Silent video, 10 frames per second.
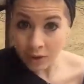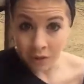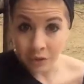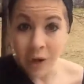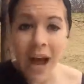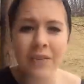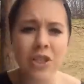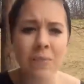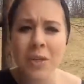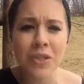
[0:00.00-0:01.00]
thrive
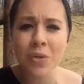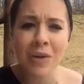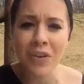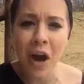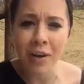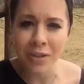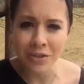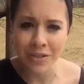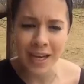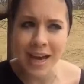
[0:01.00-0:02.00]
just because you have God on your
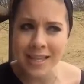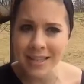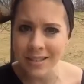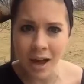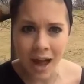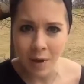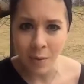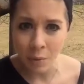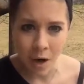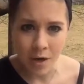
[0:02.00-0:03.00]
side. That's not how it
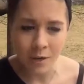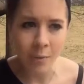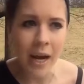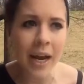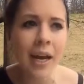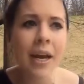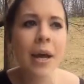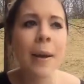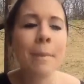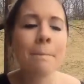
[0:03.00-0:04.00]
works, right?
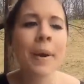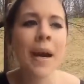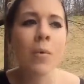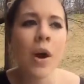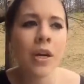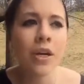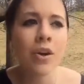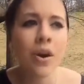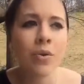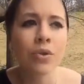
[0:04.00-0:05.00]
But I want you to
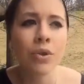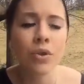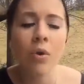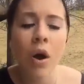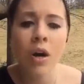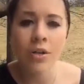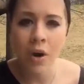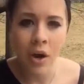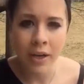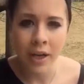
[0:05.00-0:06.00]
know you are a
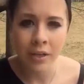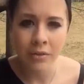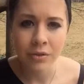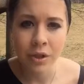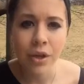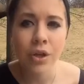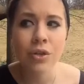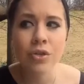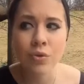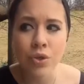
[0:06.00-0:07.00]
target.
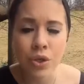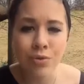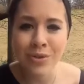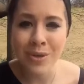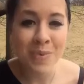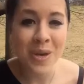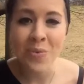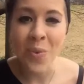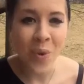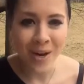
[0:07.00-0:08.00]
So choose to be a
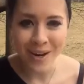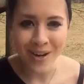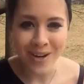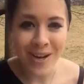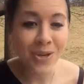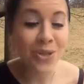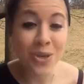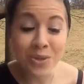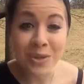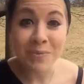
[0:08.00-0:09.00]
warrior.
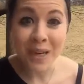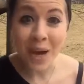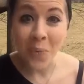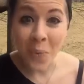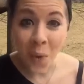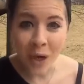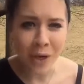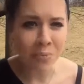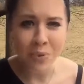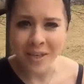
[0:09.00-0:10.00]
Choose to be a warrior
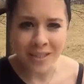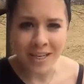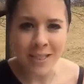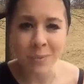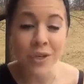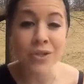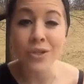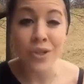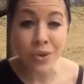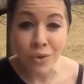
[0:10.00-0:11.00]
princess, because
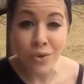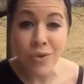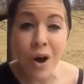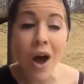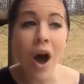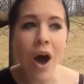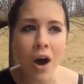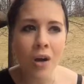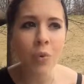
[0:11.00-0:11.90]
we are